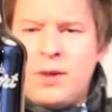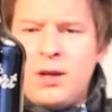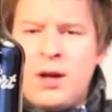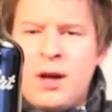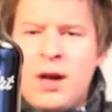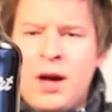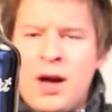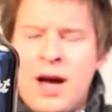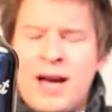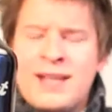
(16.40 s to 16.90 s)
Uh,
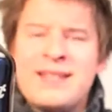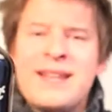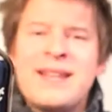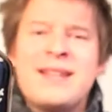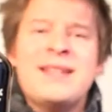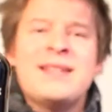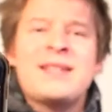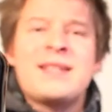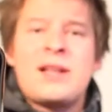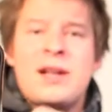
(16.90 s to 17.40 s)
as a
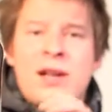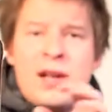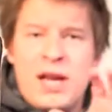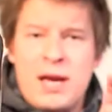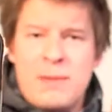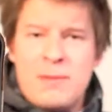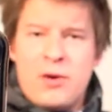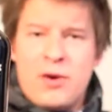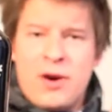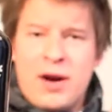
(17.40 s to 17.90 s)

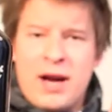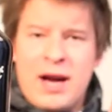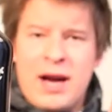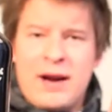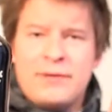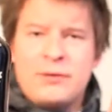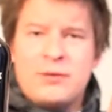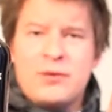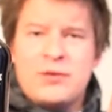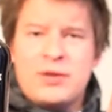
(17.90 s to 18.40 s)
disclaimer, I
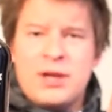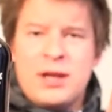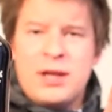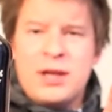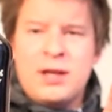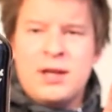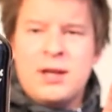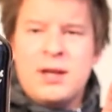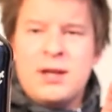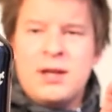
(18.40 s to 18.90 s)
have to
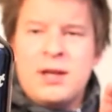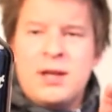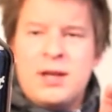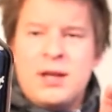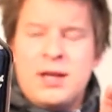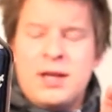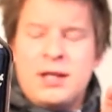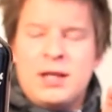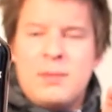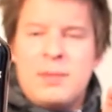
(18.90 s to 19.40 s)
say
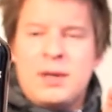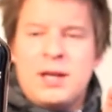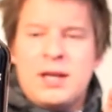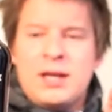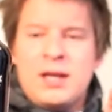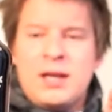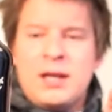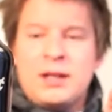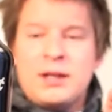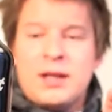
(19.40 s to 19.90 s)
in the
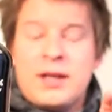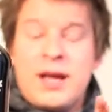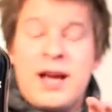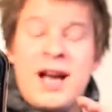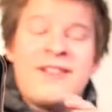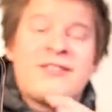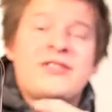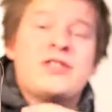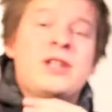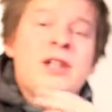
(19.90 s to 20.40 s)
beginning that I
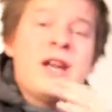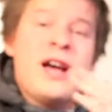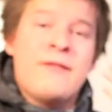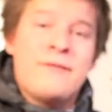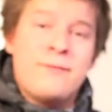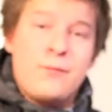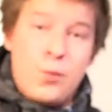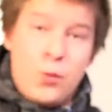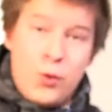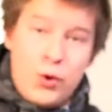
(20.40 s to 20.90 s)
actually
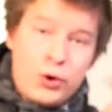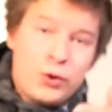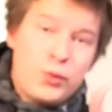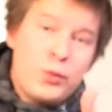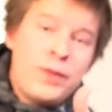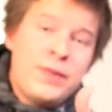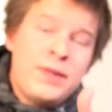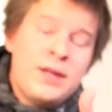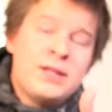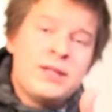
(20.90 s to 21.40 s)
have worked
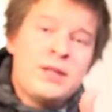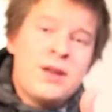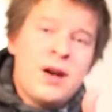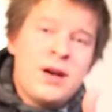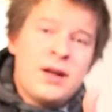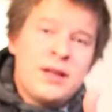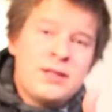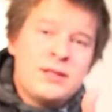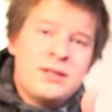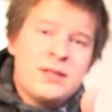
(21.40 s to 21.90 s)
with these
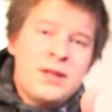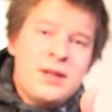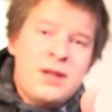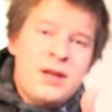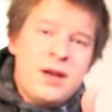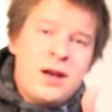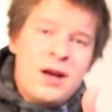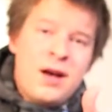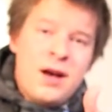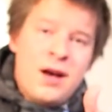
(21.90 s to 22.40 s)
guys.
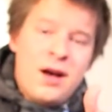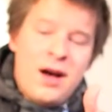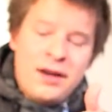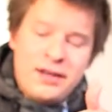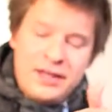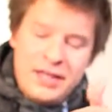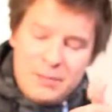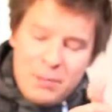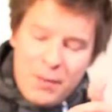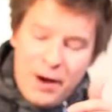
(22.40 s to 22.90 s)
Uh, I
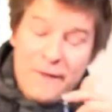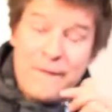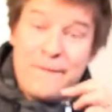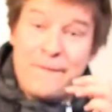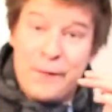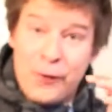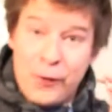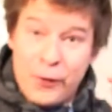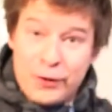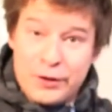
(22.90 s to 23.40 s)
did my
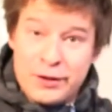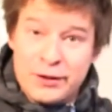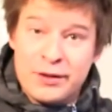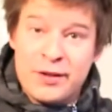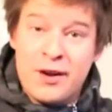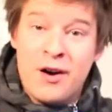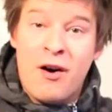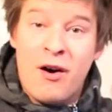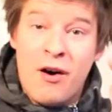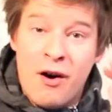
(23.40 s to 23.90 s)

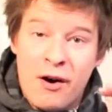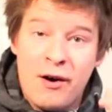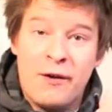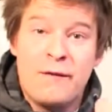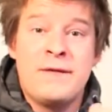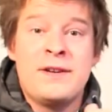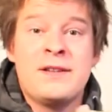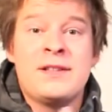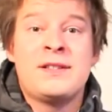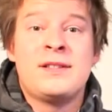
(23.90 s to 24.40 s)
first
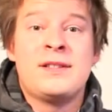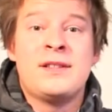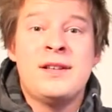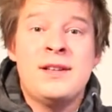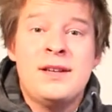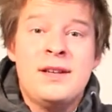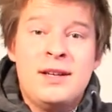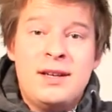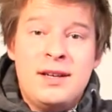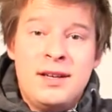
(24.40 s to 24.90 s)
harvest
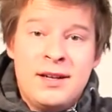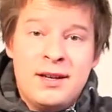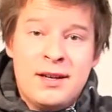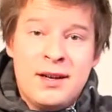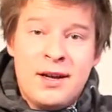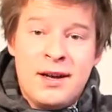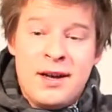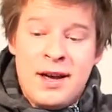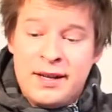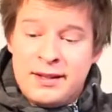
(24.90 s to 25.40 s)
in
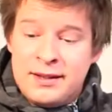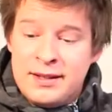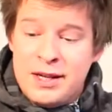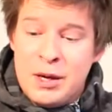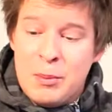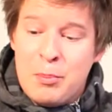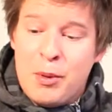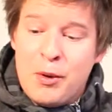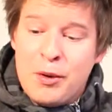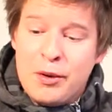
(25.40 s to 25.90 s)
uh, at
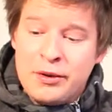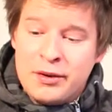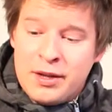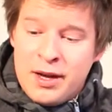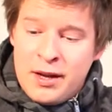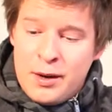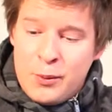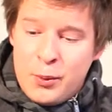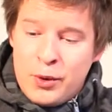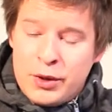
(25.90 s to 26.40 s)
Niepoort,
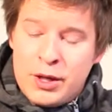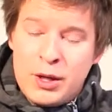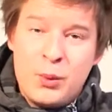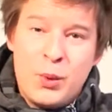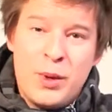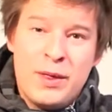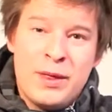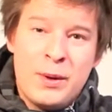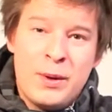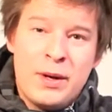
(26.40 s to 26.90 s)
uh, working
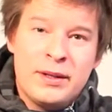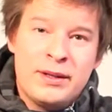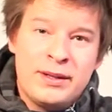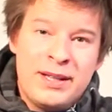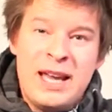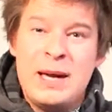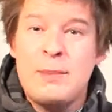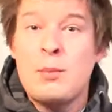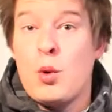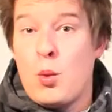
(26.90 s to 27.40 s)
with the
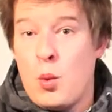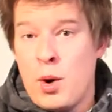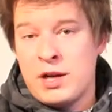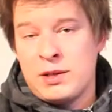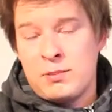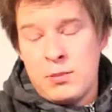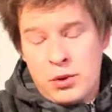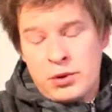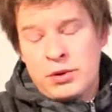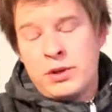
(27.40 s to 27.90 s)
table
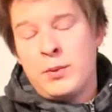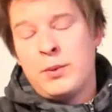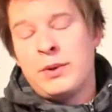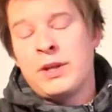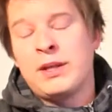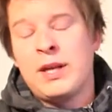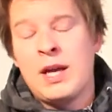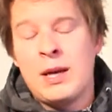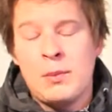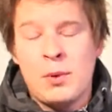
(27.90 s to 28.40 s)
wines, mostly with
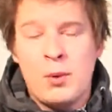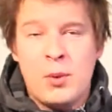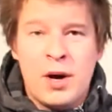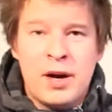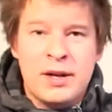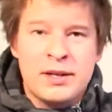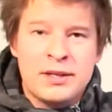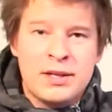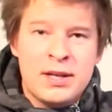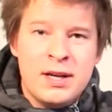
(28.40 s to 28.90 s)
the table
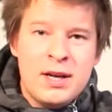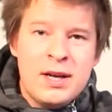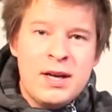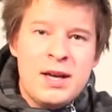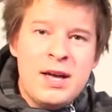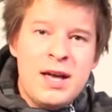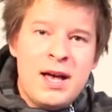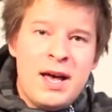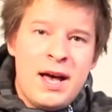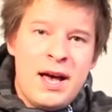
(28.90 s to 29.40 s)
wines
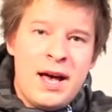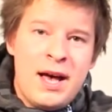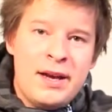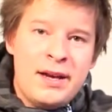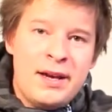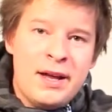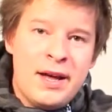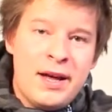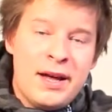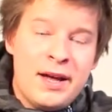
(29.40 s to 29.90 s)

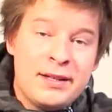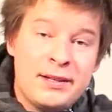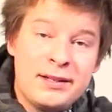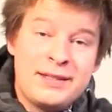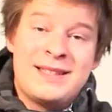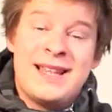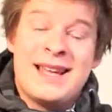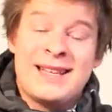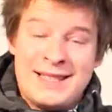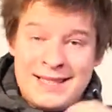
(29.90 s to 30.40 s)
and uh,
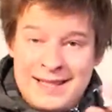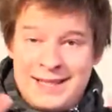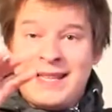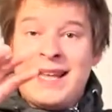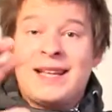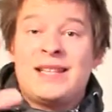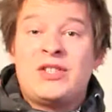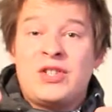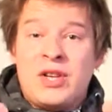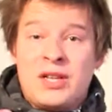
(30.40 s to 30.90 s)
that's
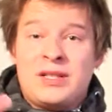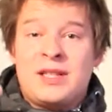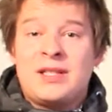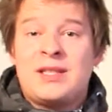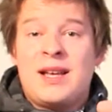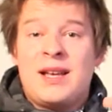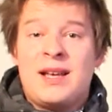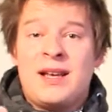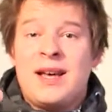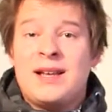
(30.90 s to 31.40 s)
that just as
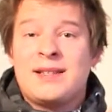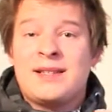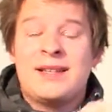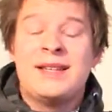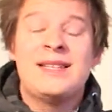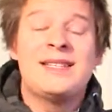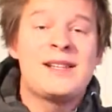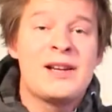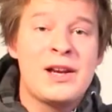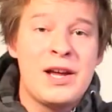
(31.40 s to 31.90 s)
a, as a
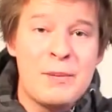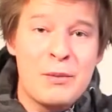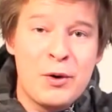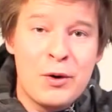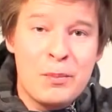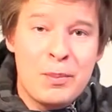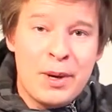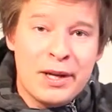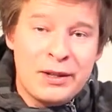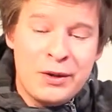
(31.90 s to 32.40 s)

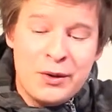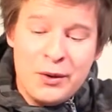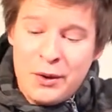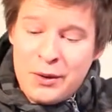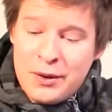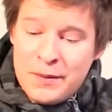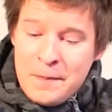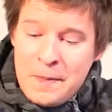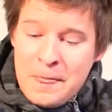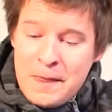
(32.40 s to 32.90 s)
disclaimer but you
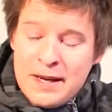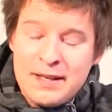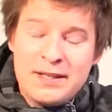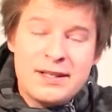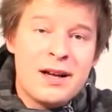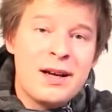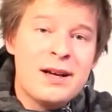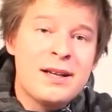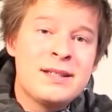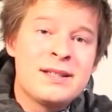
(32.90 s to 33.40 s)
know it's
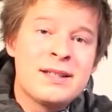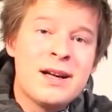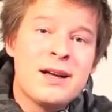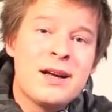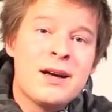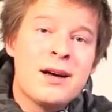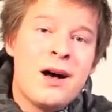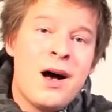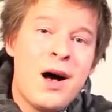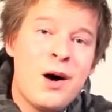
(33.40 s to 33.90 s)
a it's
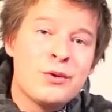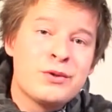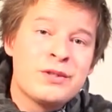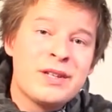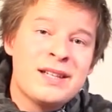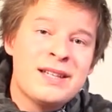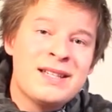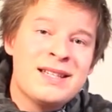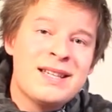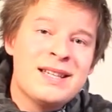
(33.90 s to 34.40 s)
a house
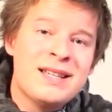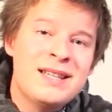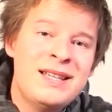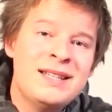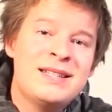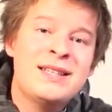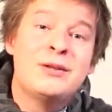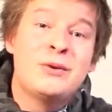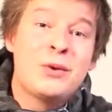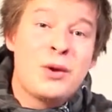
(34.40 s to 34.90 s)
that is
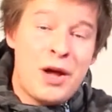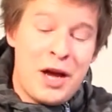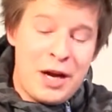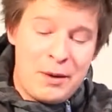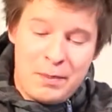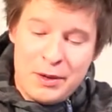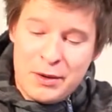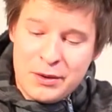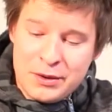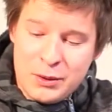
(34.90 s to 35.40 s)
easy to
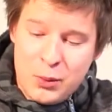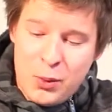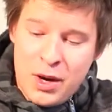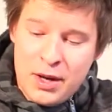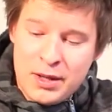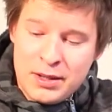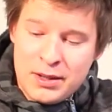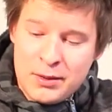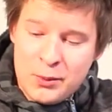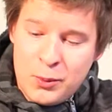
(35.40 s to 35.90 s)
like because the
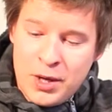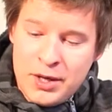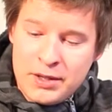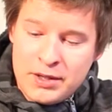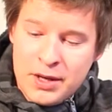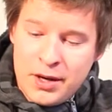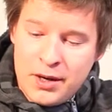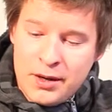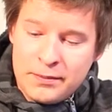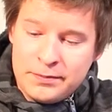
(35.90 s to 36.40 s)
wine,
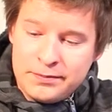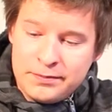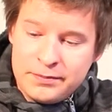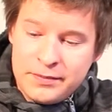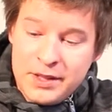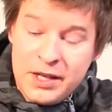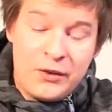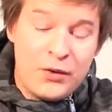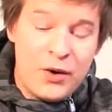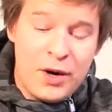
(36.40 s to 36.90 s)
wines are
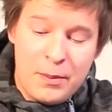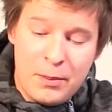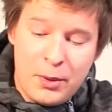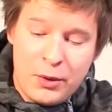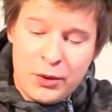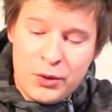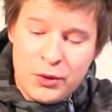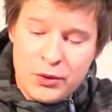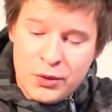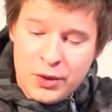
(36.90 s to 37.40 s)

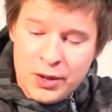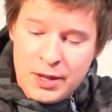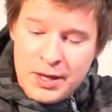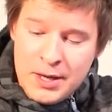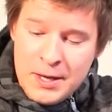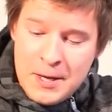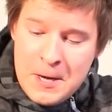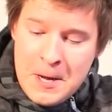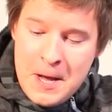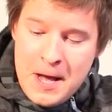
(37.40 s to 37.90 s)
incredible usually
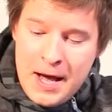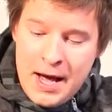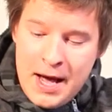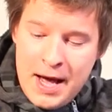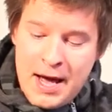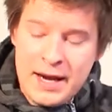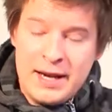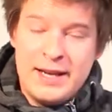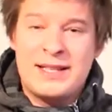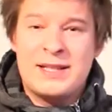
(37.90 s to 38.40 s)

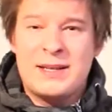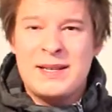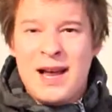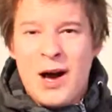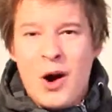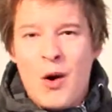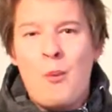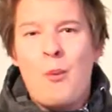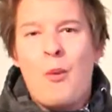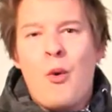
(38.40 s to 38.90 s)
and it's
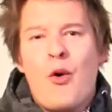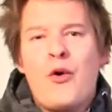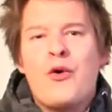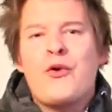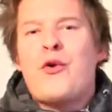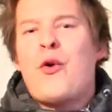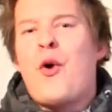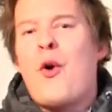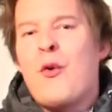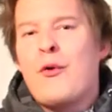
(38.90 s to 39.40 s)
now more
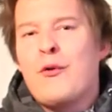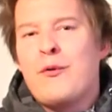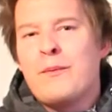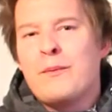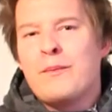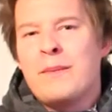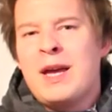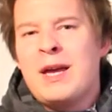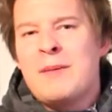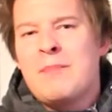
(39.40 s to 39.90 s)
known
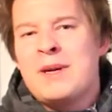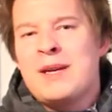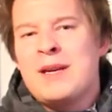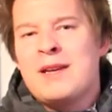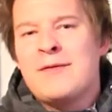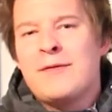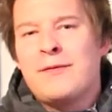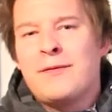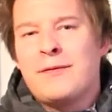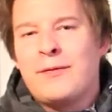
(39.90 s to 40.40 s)

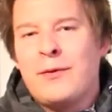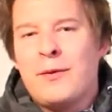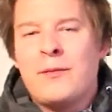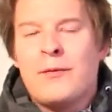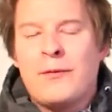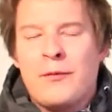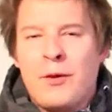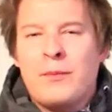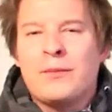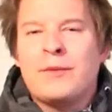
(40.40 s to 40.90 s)
maybe for,
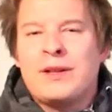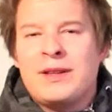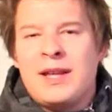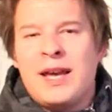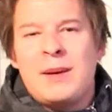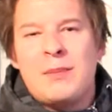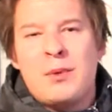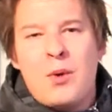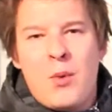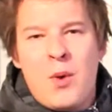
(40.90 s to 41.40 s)
from the
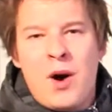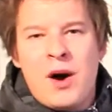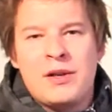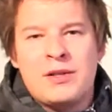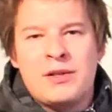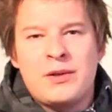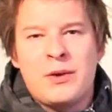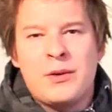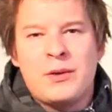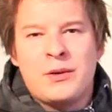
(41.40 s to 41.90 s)
table
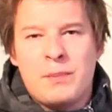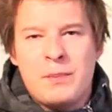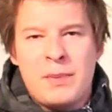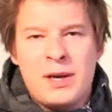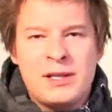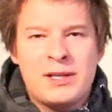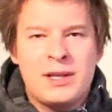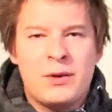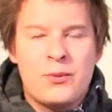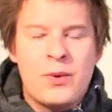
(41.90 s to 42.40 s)
wines you know the
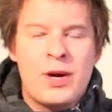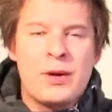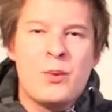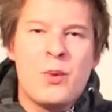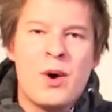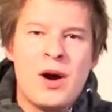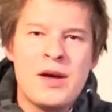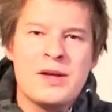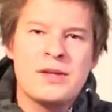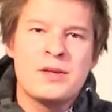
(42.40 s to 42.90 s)
basic red
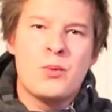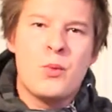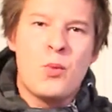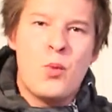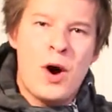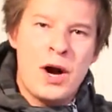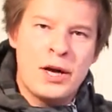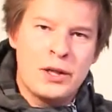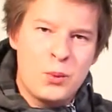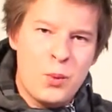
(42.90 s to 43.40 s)
wines and
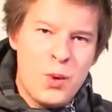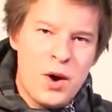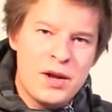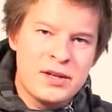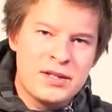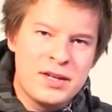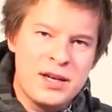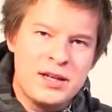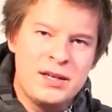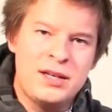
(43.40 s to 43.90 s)
white
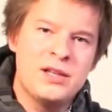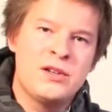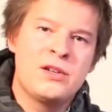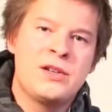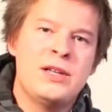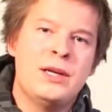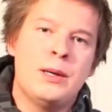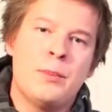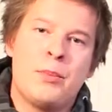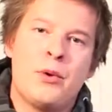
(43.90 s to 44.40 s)
wines and Dirk
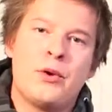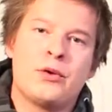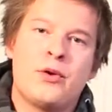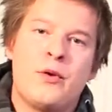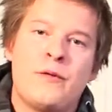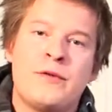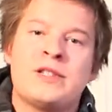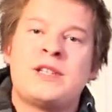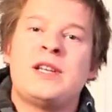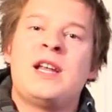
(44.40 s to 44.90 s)
Niepoort
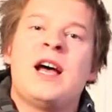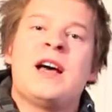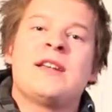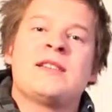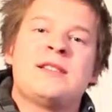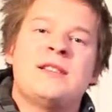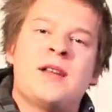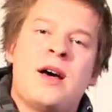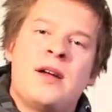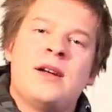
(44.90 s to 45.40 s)
obviously
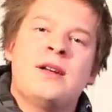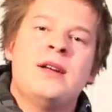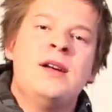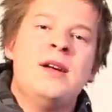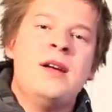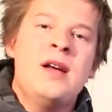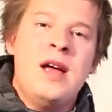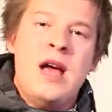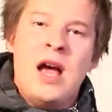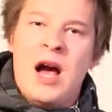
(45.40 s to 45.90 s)
has done
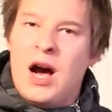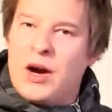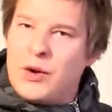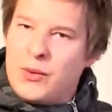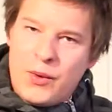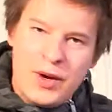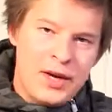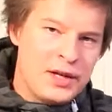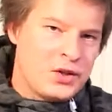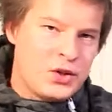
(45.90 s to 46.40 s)
a
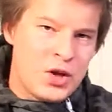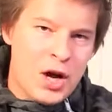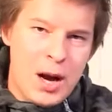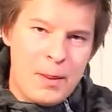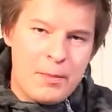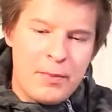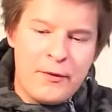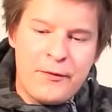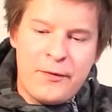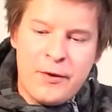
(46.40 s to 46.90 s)
great
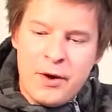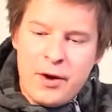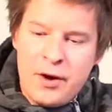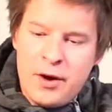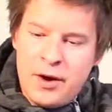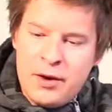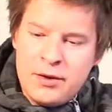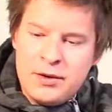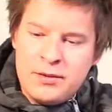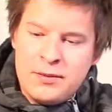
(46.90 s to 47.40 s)
job of
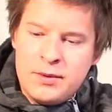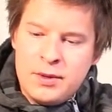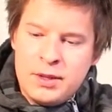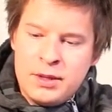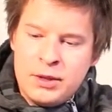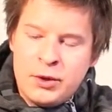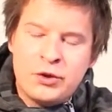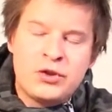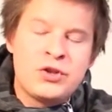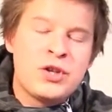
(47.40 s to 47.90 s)
uh,
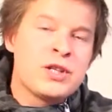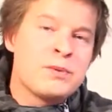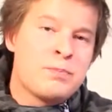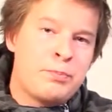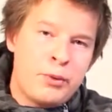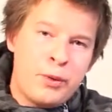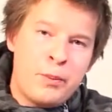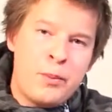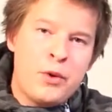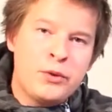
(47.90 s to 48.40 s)
not
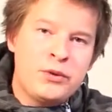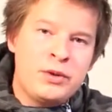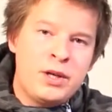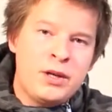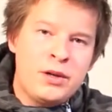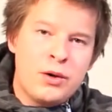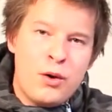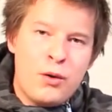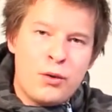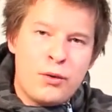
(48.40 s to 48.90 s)
just
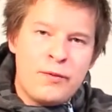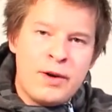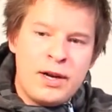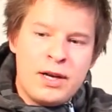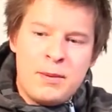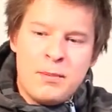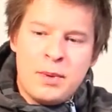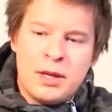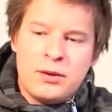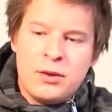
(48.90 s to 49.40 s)
promoting Douro
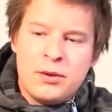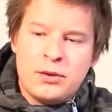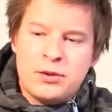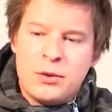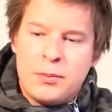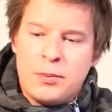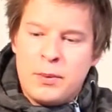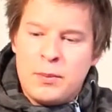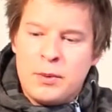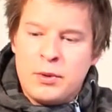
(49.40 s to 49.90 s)
Valley but
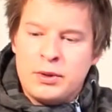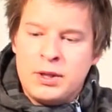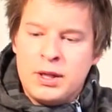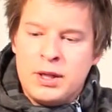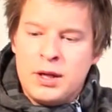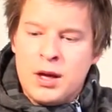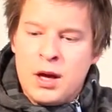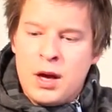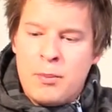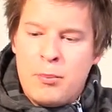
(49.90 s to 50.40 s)
also
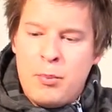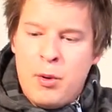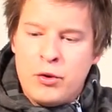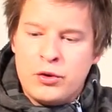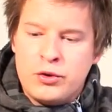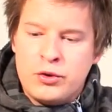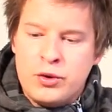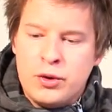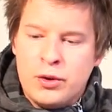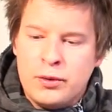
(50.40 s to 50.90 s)
promoting uh,
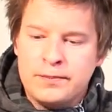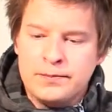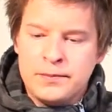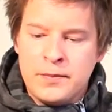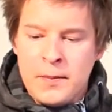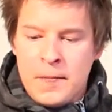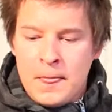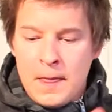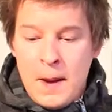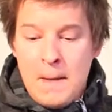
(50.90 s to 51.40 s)
Portugal
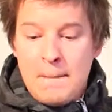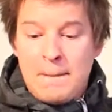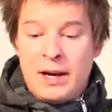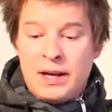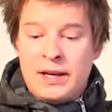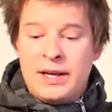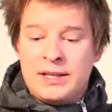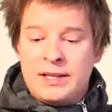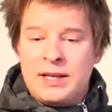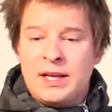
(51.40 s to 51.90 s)
but
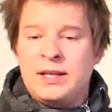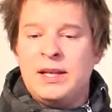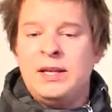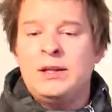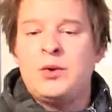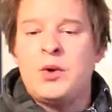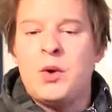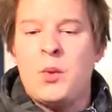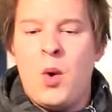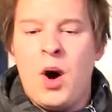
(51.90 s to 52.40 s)
let's get
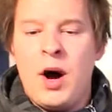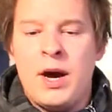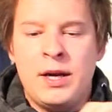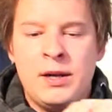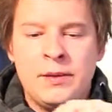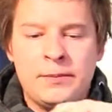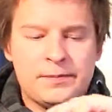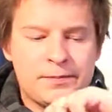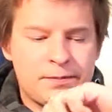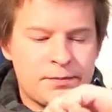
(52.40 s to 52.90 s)
into the
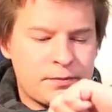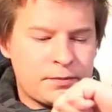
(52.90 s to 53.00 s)
wine